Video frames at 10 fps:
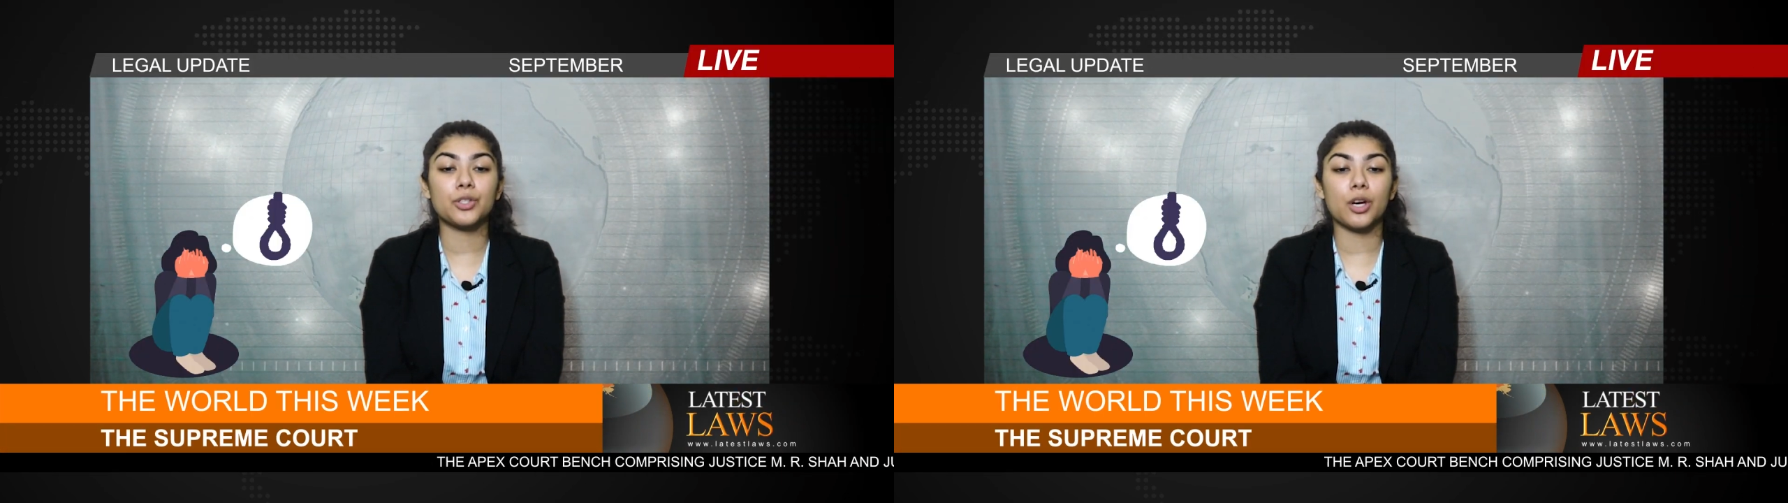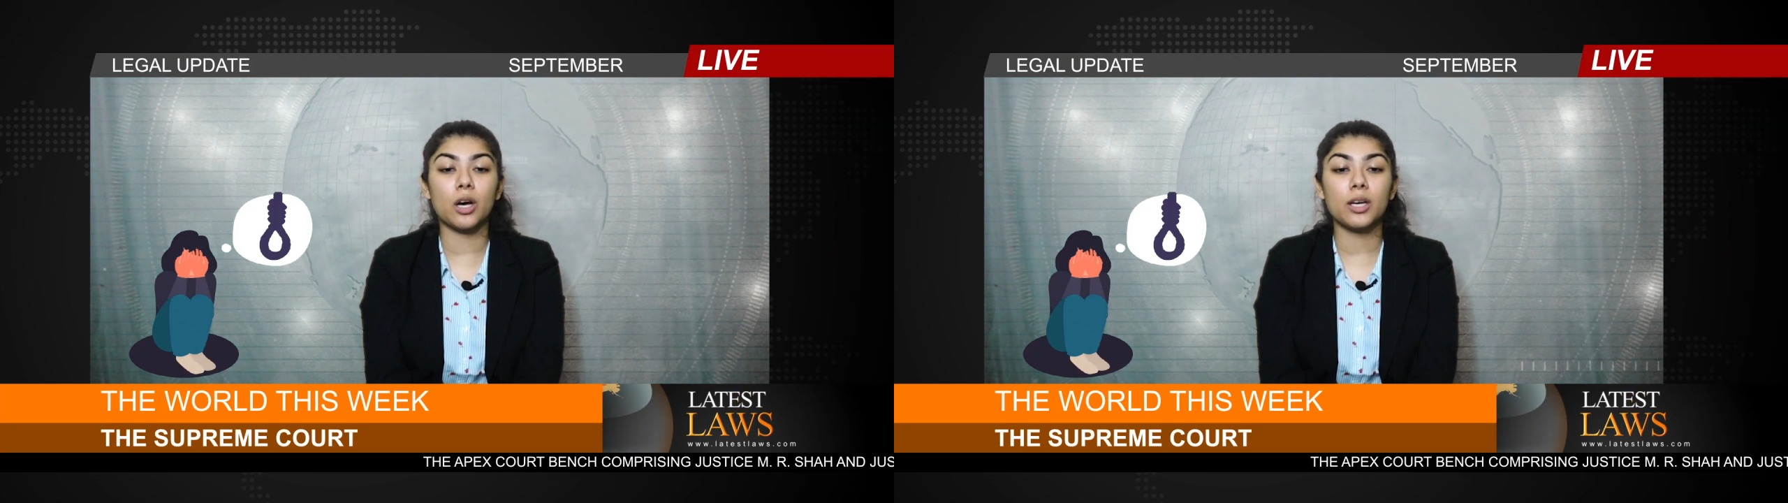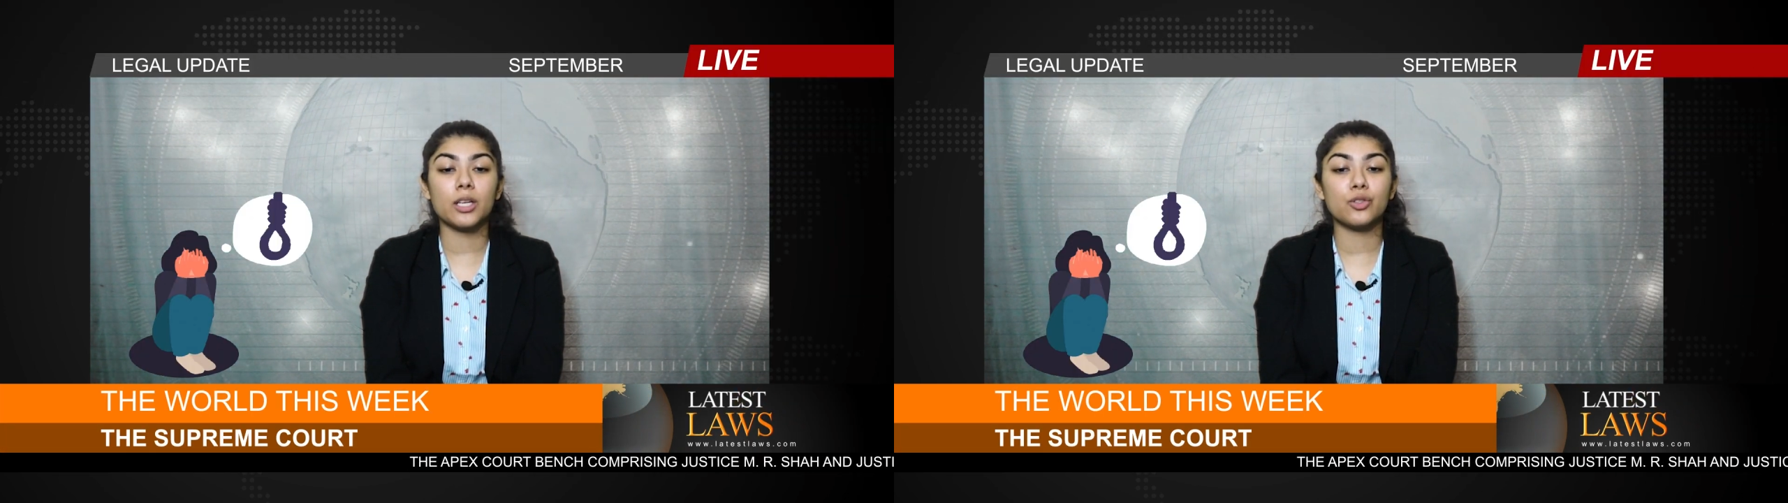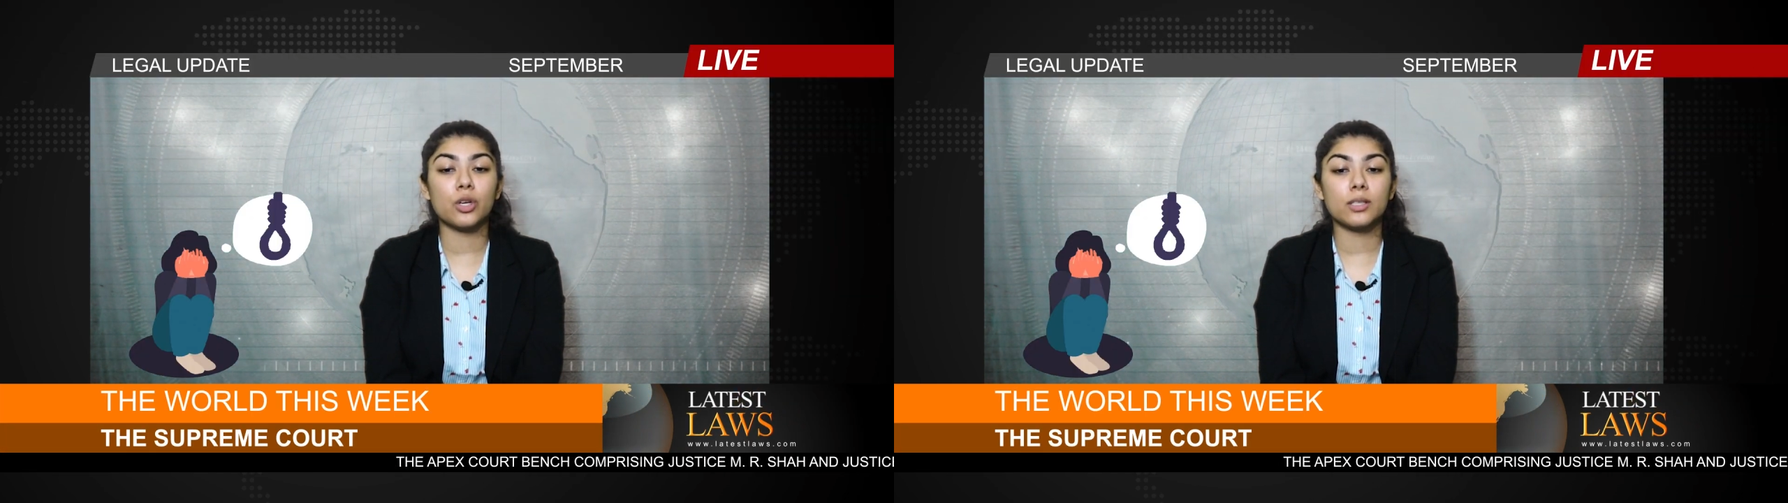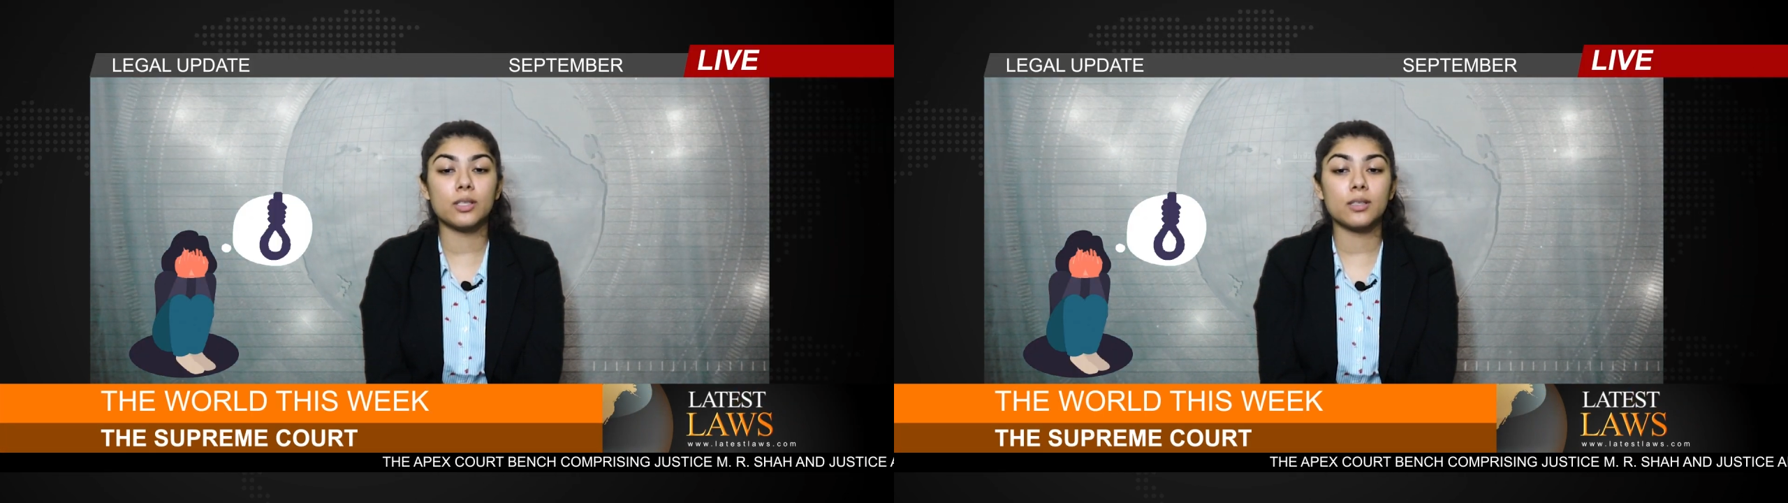Shah and
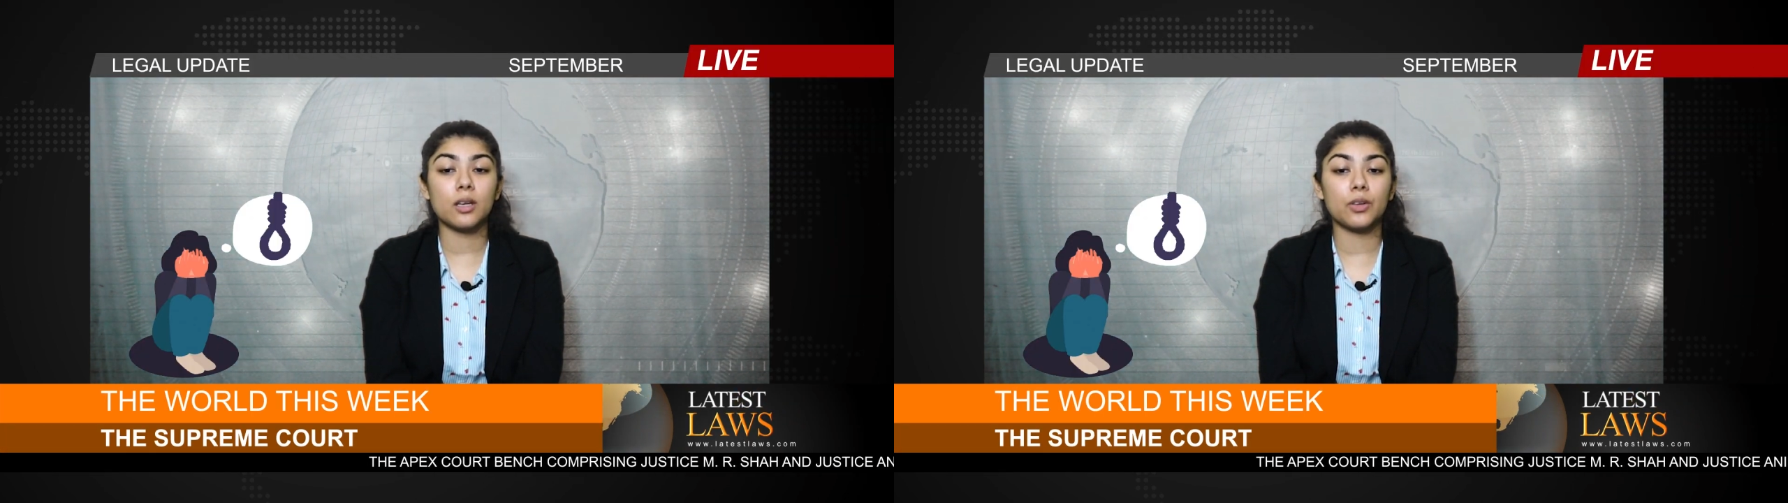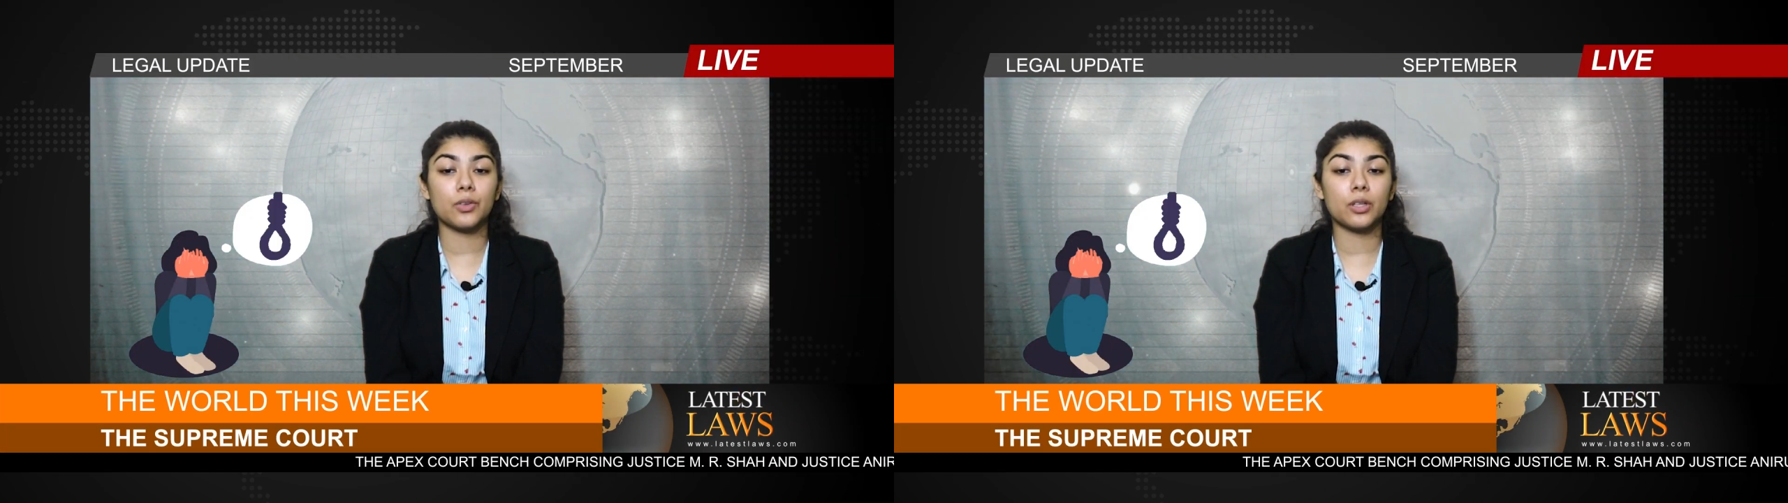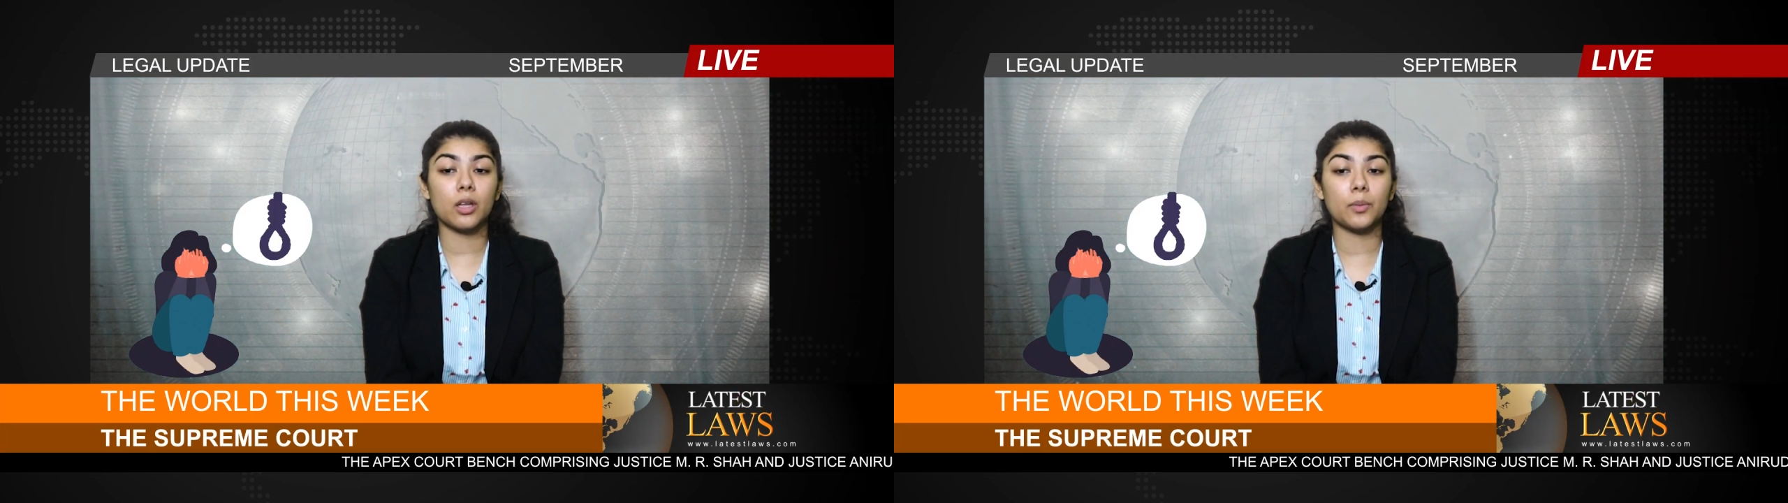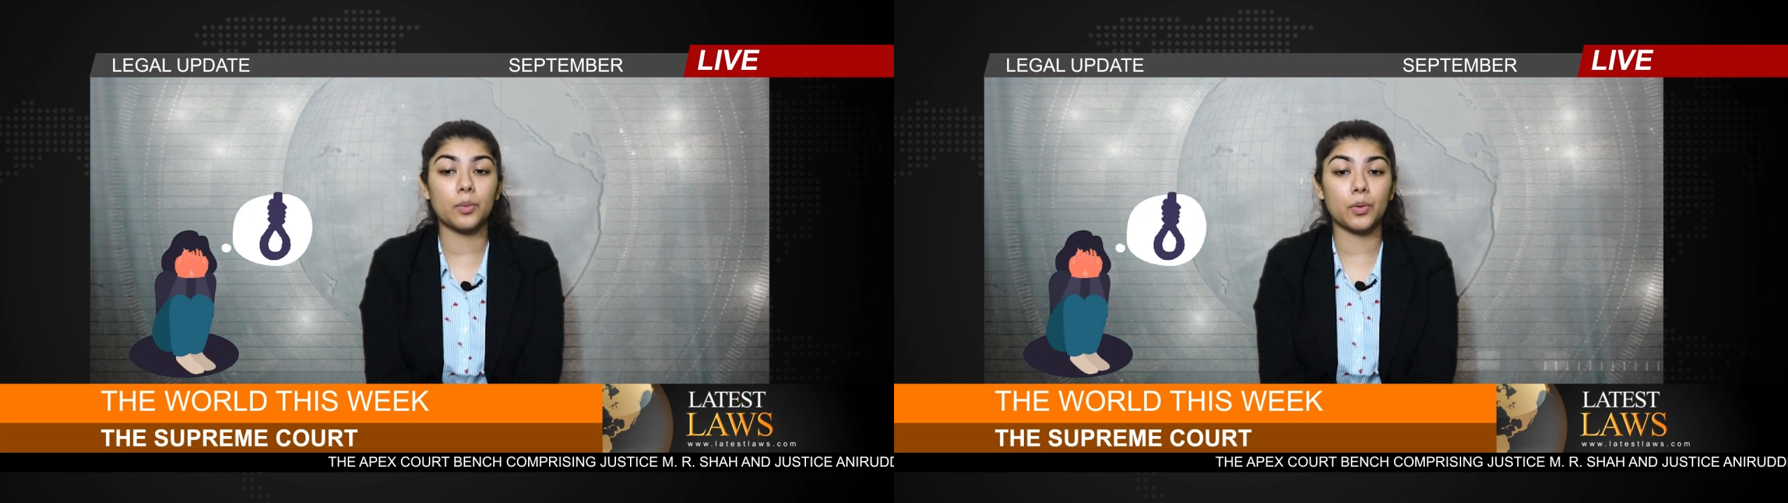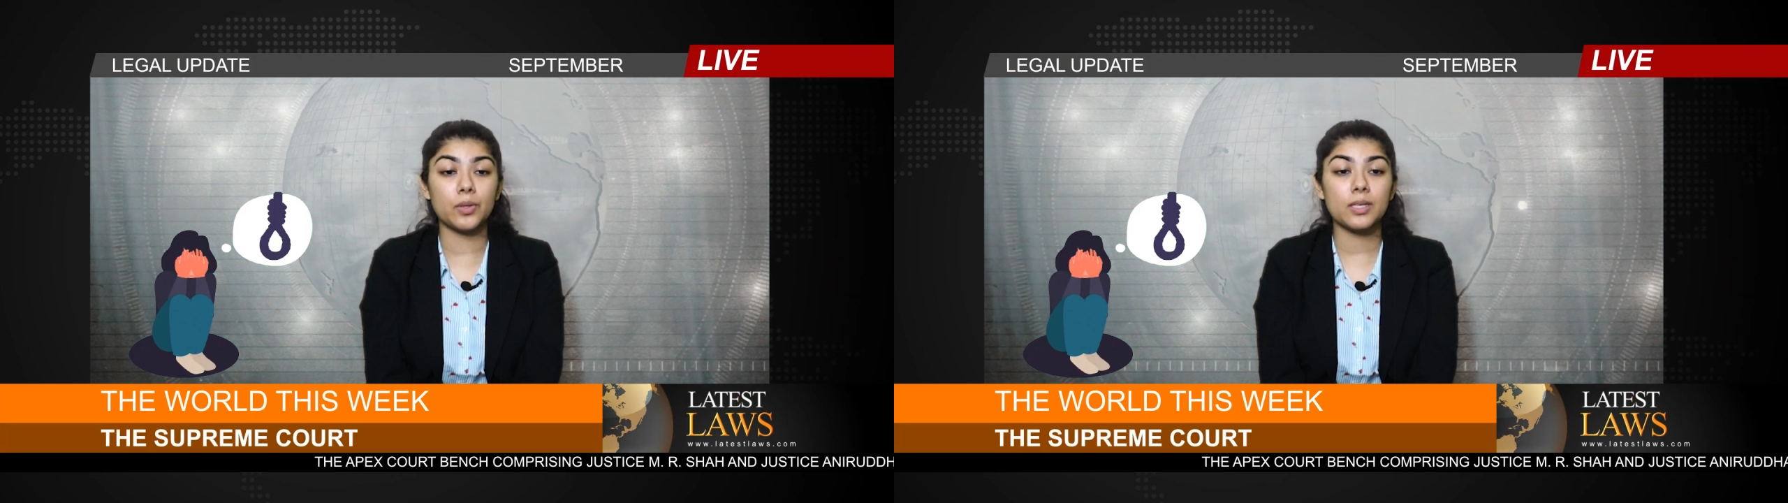Justice Anuradha
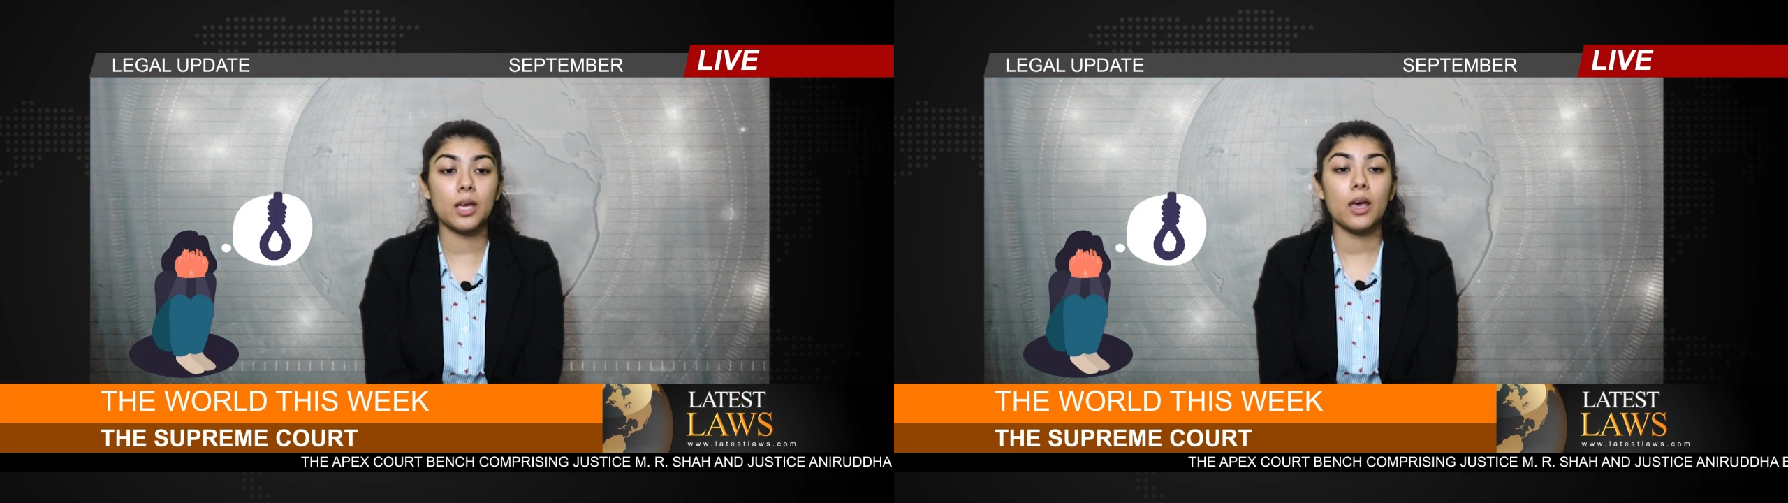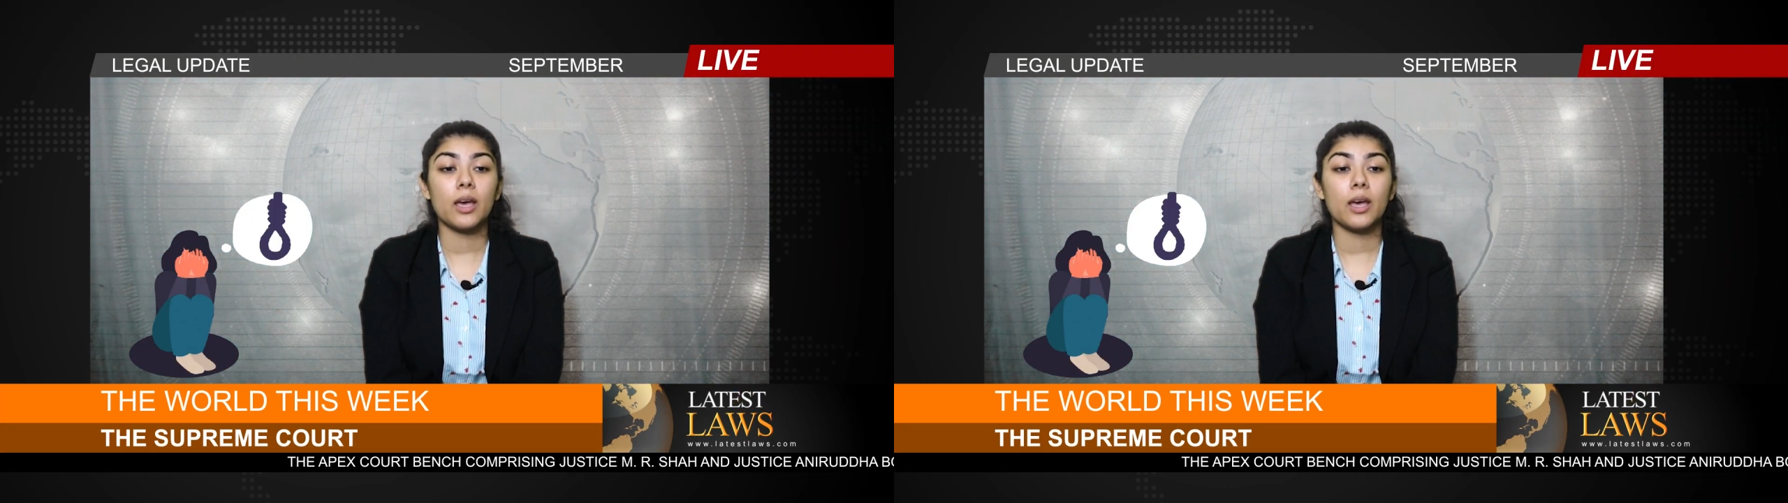Bose,